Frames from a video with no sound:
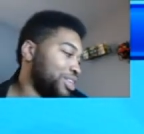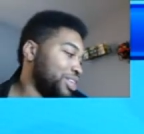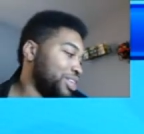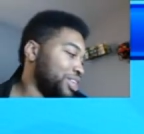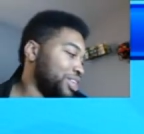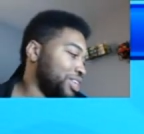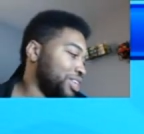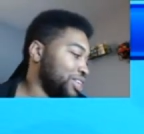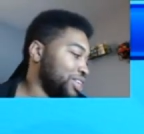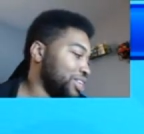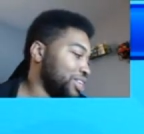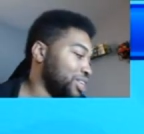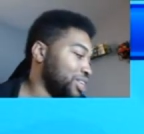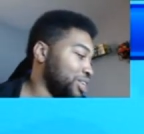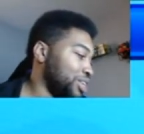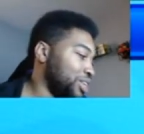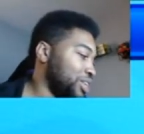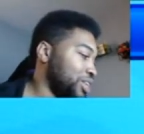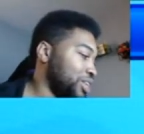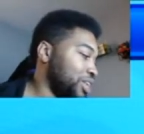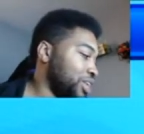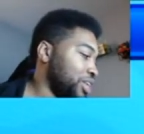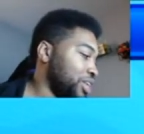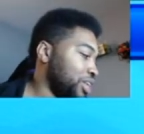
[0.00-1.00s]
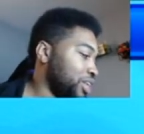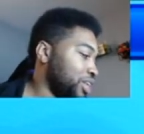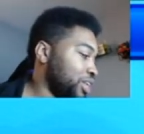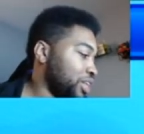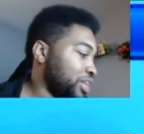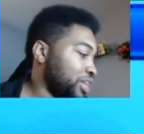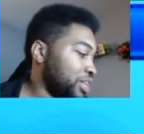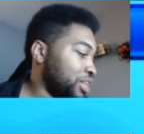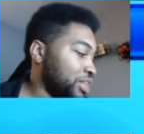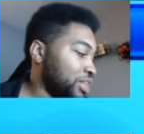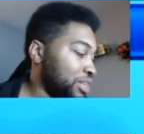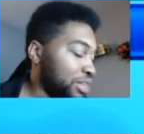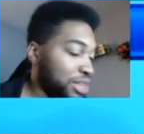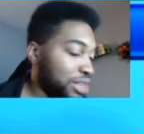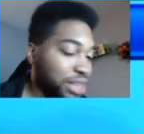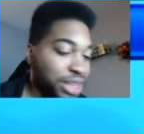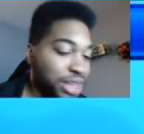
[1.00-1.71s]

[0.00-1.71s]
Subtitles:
(silence)